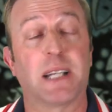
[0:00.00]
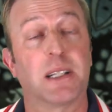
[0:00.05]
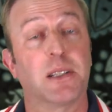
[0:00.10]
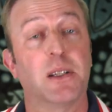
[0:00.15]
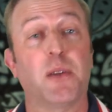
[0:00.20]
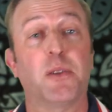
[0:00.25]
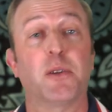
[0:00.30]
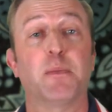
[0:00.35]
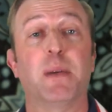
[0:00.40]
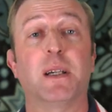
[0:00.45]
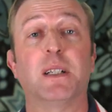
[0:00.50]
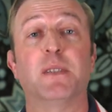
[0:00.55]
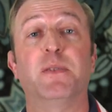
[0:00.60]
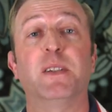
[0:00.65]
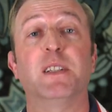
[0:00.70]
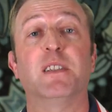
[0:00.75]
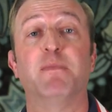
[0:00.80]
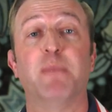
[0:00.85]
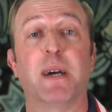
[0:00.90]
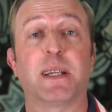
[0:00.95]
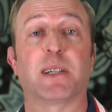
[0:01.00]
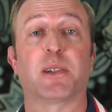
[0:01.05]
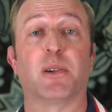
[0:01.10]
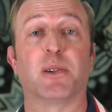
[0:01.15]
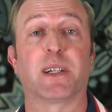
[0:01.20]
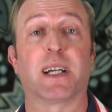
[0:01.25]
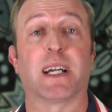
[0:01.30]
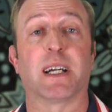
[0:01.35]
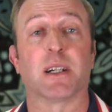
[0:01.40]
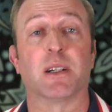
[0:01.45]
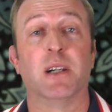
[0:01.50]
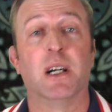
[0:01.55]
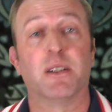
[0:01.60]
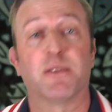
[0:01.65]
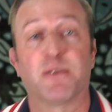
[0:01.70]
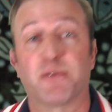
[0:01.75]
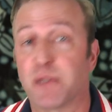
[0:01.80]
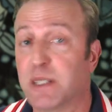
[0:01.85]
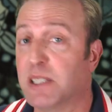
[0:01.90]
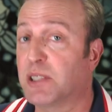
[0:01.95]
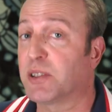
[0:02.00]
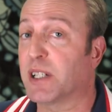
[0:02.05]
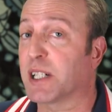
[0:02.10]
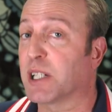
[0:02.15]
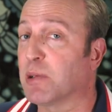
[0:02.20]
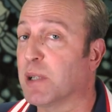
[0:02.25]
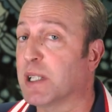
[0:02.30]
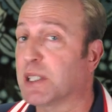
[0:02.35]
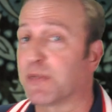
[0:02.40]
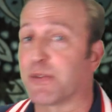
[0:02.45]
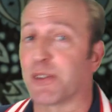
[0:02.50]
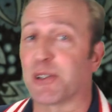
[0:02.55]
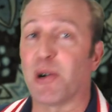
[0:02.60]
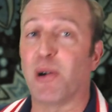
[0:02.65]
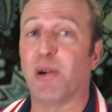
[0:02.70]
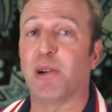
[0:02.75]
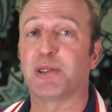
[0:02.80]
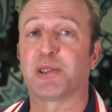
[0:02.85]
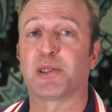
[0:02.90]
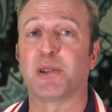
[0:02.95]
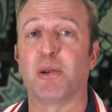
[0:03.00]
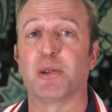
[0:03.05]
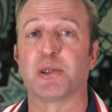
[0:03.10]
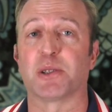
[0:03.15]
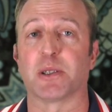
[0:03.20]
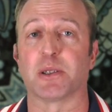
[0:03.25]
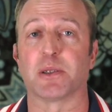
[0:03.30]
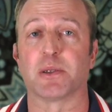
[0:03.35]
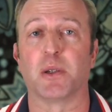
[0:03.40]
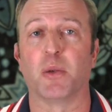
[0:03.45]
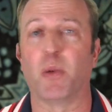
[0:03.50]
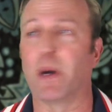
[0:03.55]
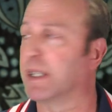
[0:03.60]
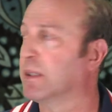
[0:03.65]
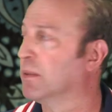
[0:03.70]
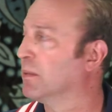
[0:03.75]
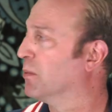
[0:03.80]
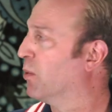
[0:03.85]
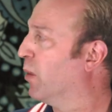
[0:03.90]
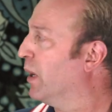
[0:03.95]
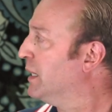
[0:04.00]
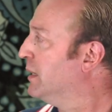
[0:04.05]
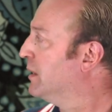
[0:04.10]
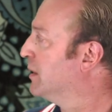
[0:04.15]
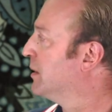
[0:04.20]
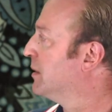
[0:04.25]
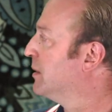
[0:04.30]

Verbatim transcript: And another benefit of medical care, free cigarettes for all soldiers. Wait, what?